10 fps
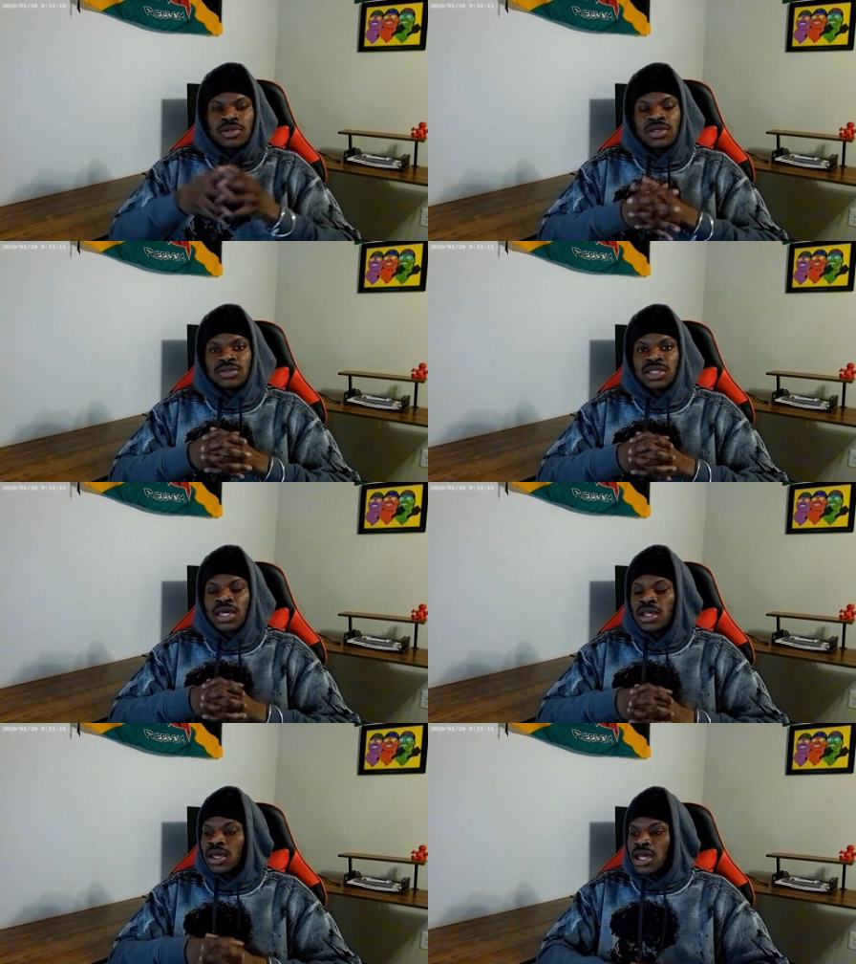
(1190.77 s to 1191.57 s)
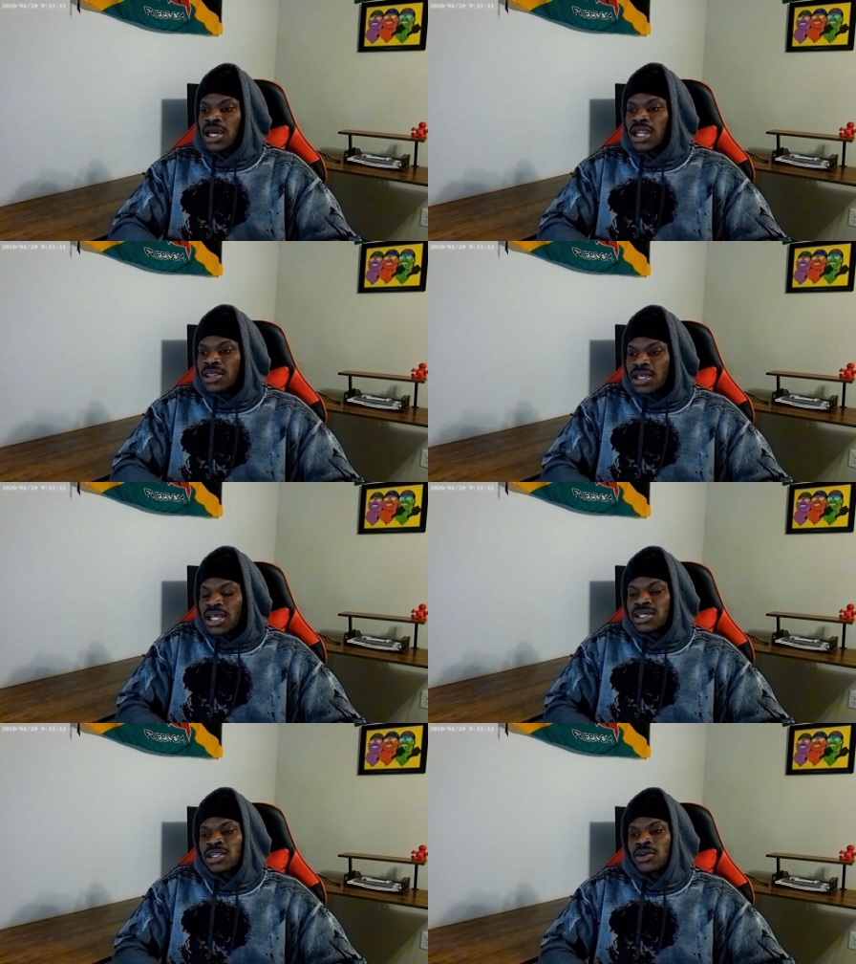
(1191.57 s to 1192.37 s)
You know what I'm saying? And I think
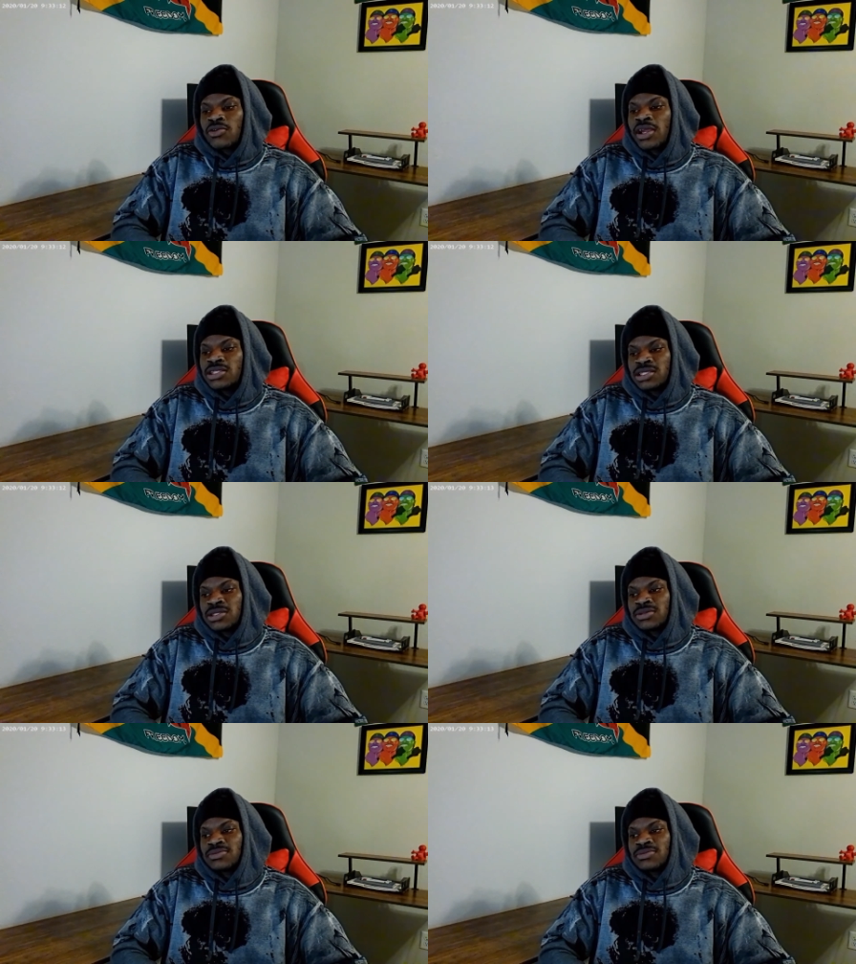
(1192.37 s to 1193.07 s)
that's kind of crazy.